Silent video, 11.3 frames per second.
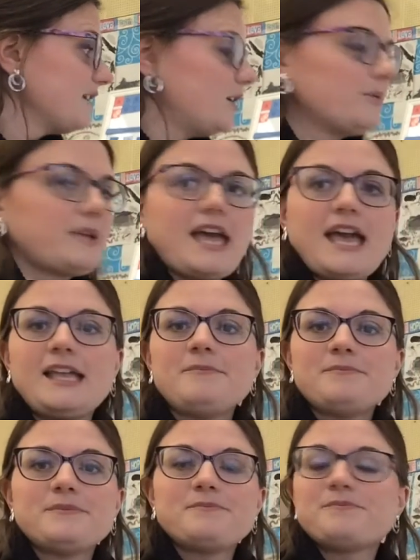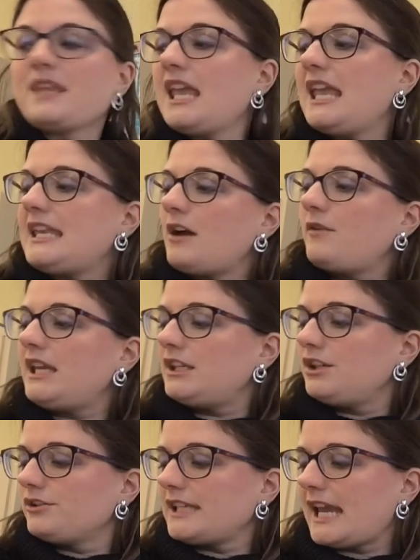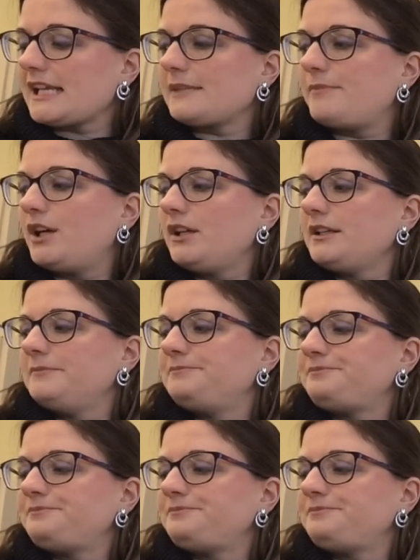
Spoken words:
Okay? Now, in your textbook,